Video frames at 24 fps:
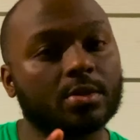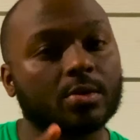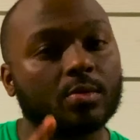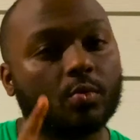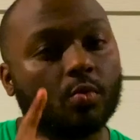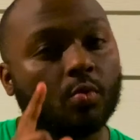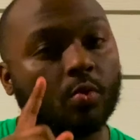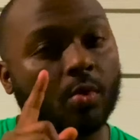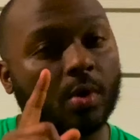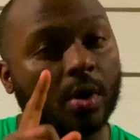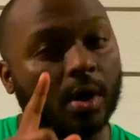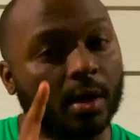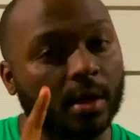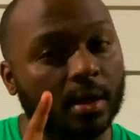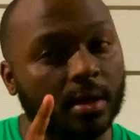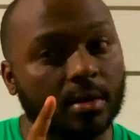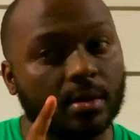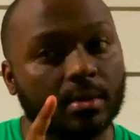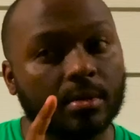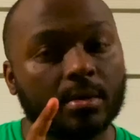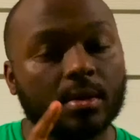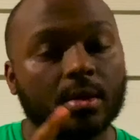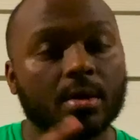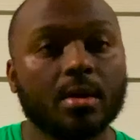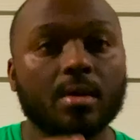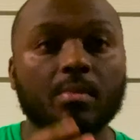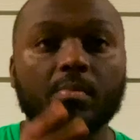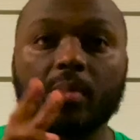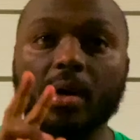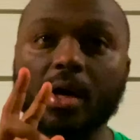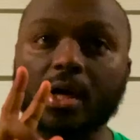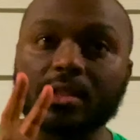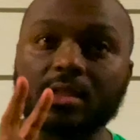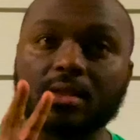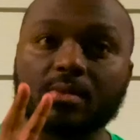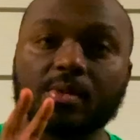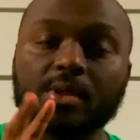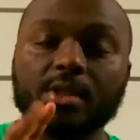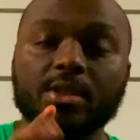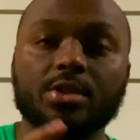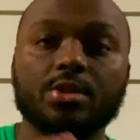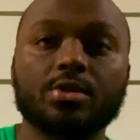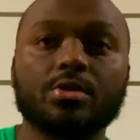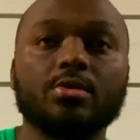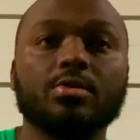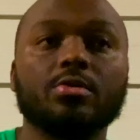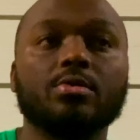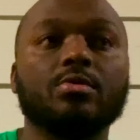one, possibly
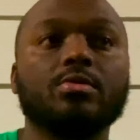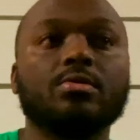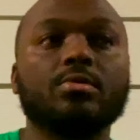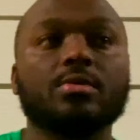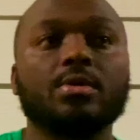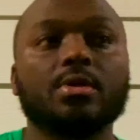two,